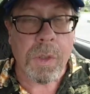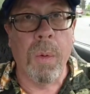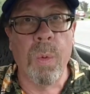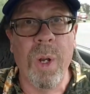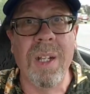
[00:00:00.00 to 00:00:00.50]

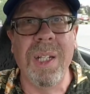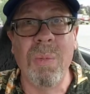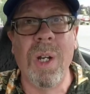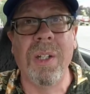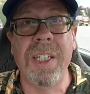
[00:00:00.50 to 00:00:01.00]
Really,
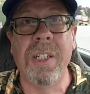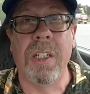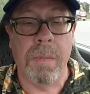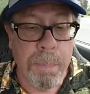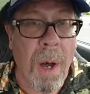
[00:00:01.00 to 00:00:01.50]
really
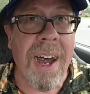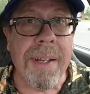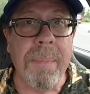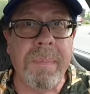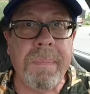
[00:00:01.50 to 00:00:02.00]
good.
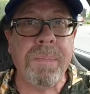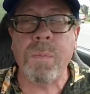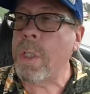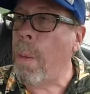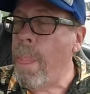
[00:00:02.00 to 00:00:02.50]
But
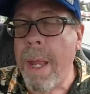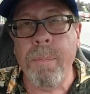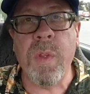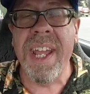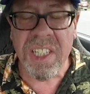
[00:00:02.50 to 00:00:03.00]

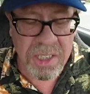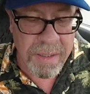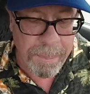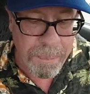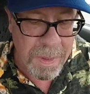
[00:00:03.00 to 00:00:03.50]
the
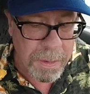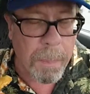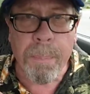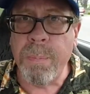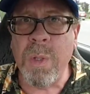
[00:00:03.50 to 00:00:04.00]

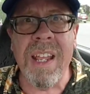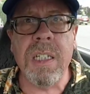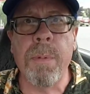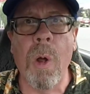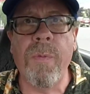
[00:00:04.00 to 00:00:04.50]

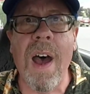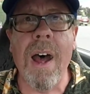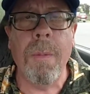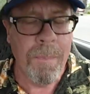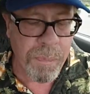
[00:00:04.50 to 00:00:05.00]
taste
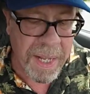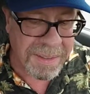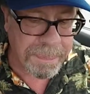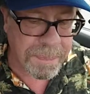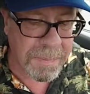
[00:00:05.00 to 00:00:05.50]
profile,
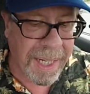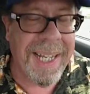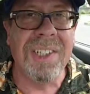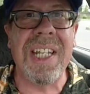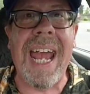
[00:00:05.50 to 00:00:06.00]

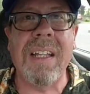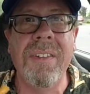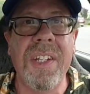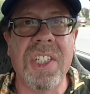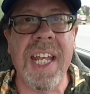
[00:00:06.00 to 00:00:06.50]

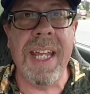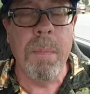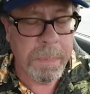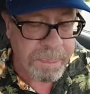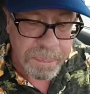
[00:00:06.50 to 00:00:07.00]
exactly the
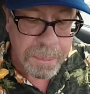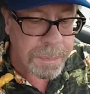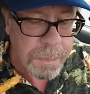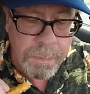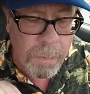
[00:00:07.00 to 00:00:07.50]
same.
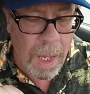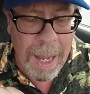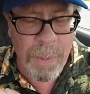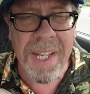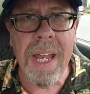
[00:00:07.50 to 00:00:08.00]
I
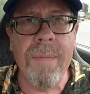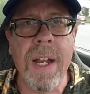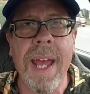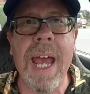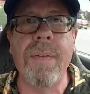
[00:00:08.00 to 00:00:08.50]
would
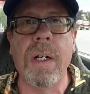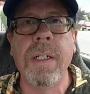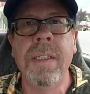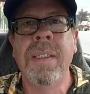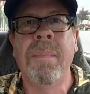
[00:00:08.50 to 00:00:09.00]
never ever
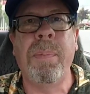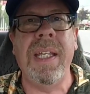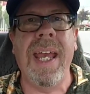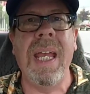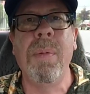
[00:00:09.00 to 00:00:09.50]

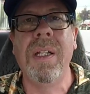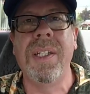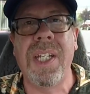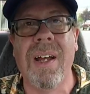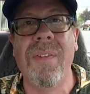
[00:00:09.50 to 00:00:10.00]
be able to
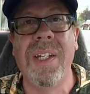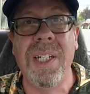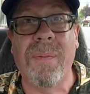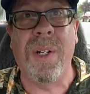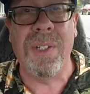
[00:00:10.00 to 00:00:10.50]
tell the
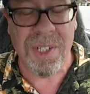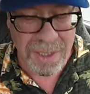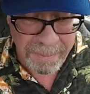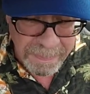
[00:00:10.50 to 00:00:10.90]
difference.